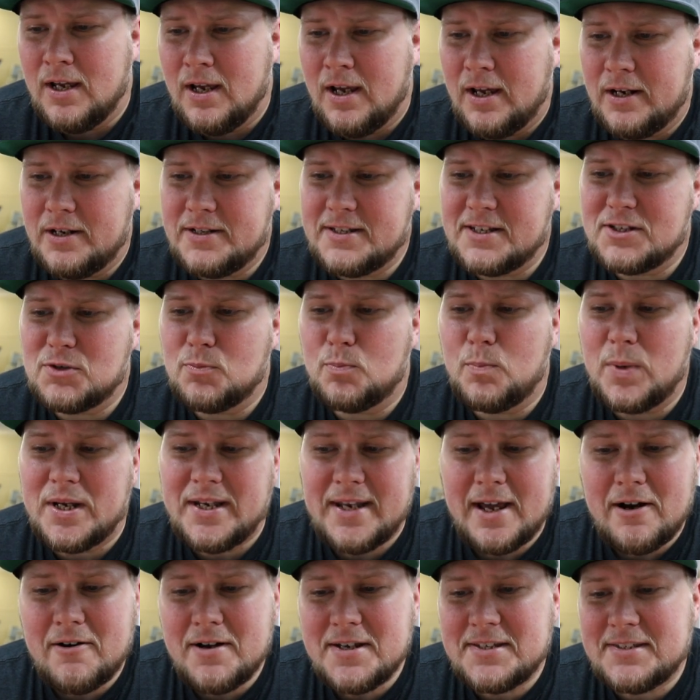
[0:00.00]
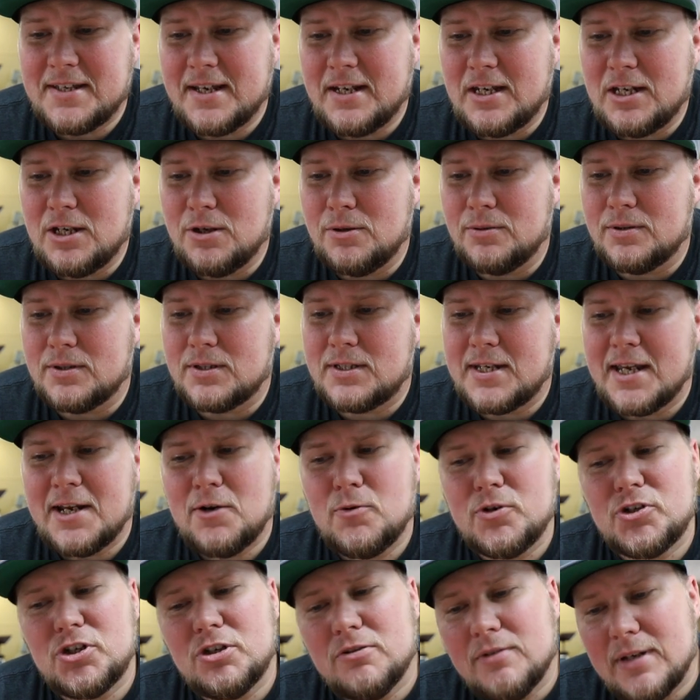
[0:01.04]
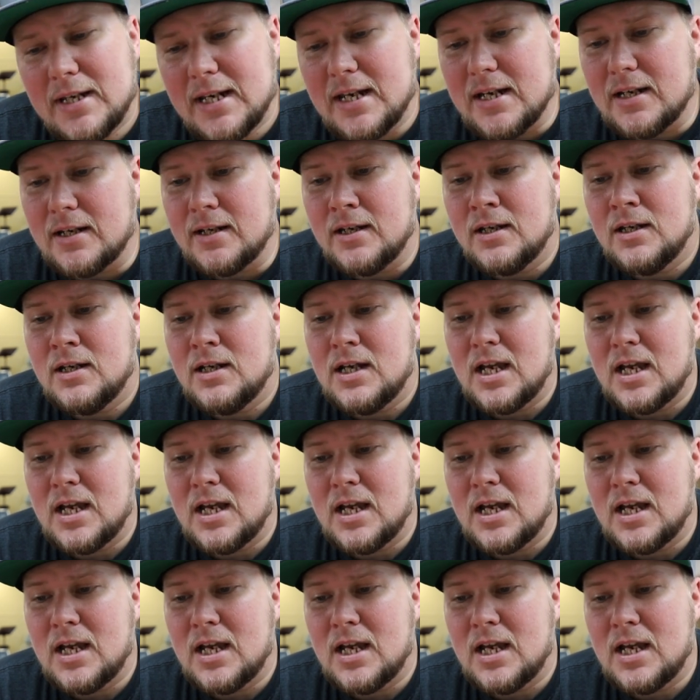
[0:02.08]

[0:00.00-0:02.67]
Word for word: And he says, but now I say to you, take what you need.